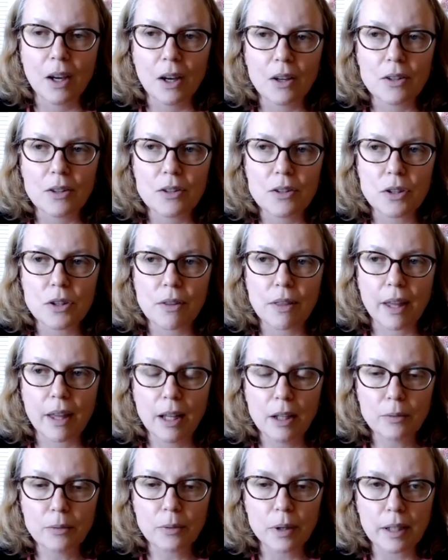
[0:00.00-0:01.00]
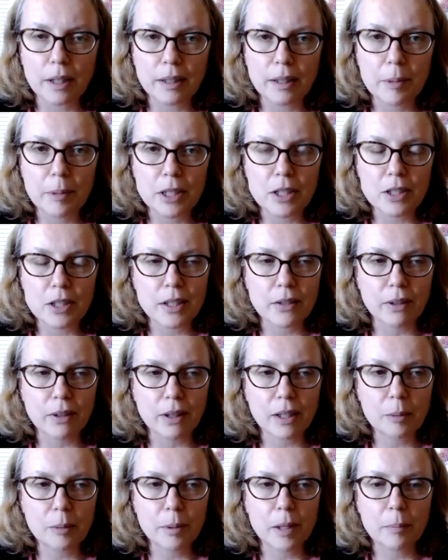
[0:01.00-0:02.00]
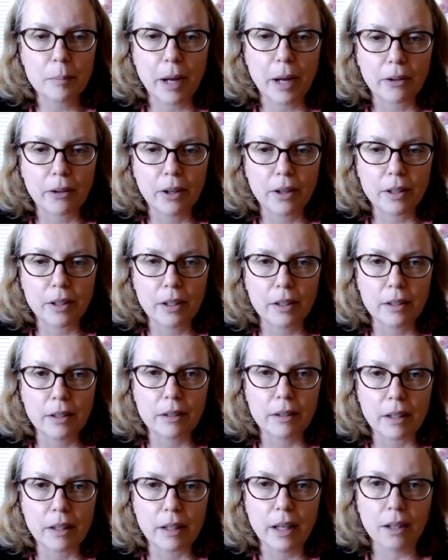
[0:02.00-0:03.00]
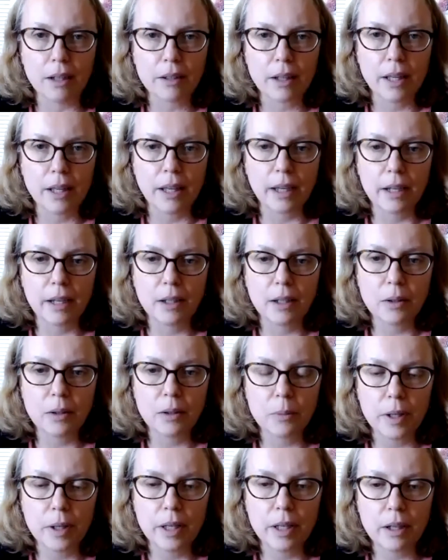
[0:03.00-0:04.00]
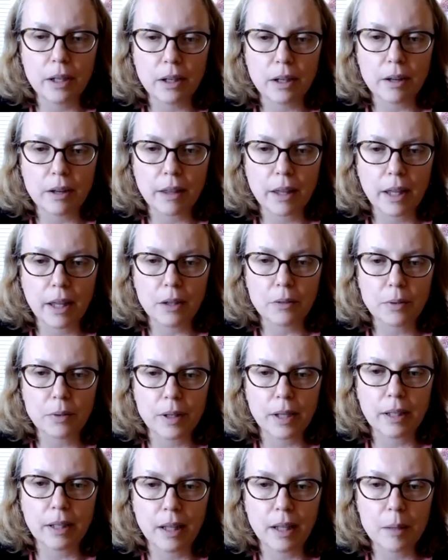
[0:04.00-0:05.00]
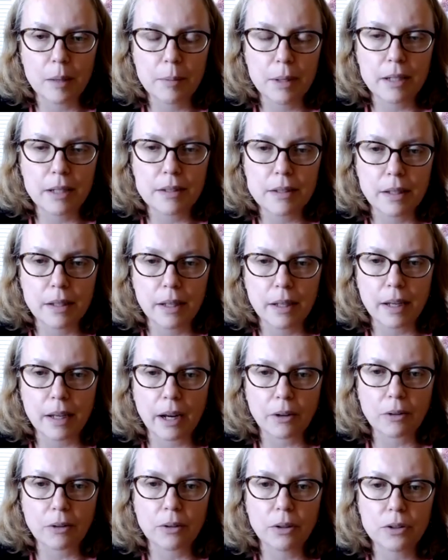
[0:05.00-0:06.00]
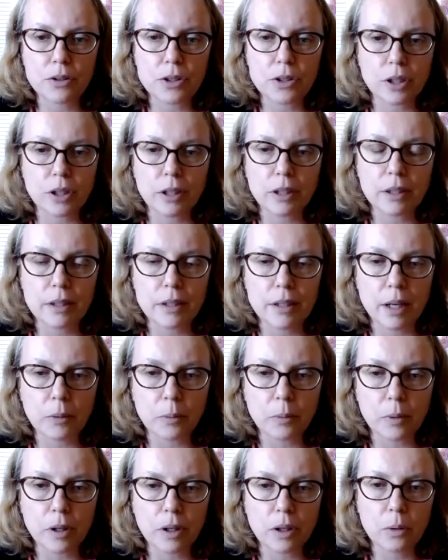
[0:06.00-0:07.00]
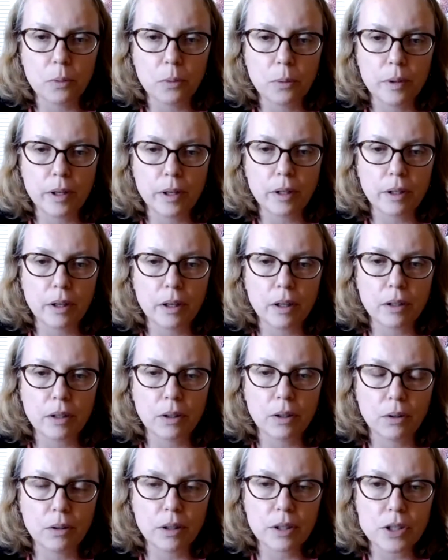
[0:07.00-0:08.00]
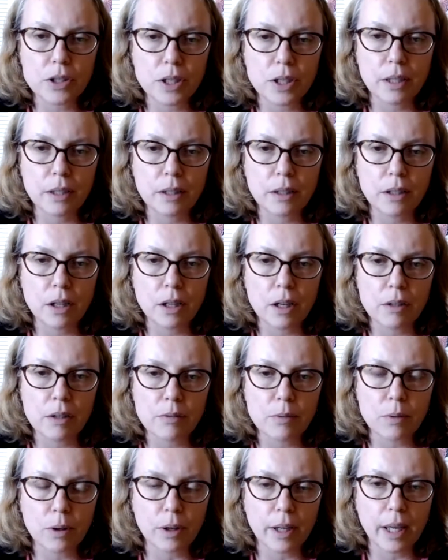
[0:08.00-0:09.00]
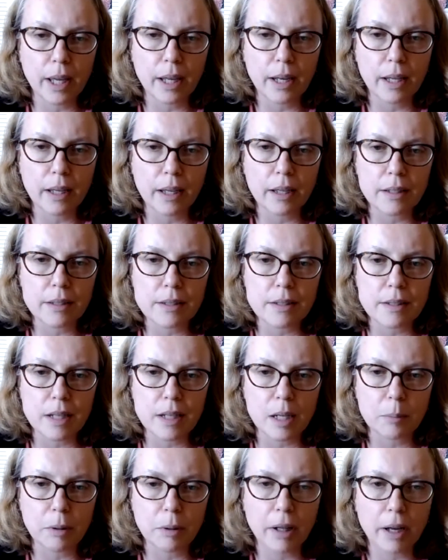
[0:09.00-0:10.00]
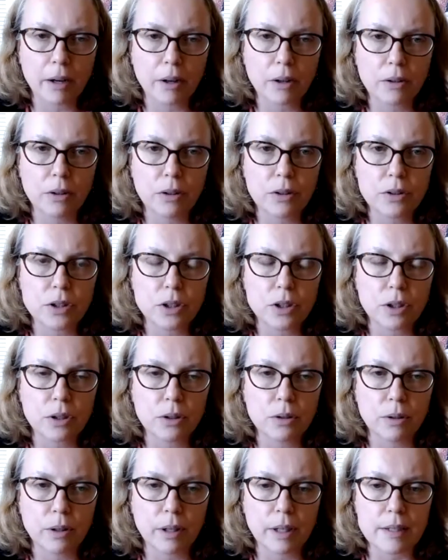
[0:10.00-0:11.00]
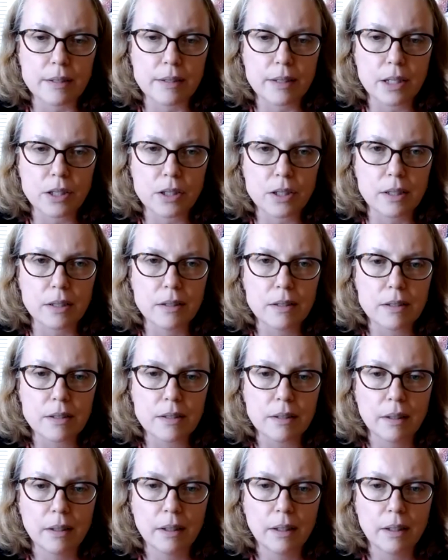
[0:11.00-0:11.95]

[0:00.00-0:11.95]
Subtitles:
So let me just give a little bit of background on CalCAN. We are the California Climate and Agriculture Network. We are a coalition of organic and sustainable agriculture organizations.